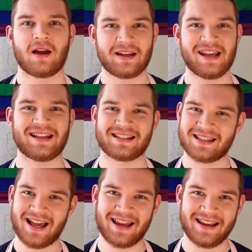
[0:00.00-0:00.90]
Yes,
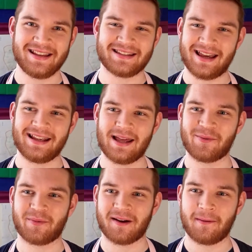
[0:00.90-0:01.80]
that is a
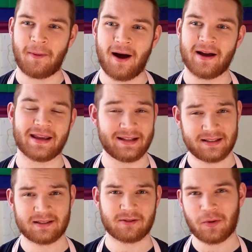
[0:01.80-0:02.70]
lemon meringue pie.
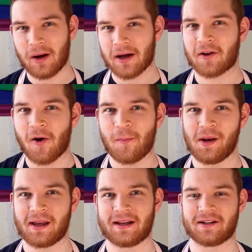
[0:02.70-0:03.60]
It's quite a
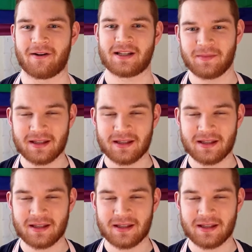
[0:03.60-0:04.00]
complicated recipe.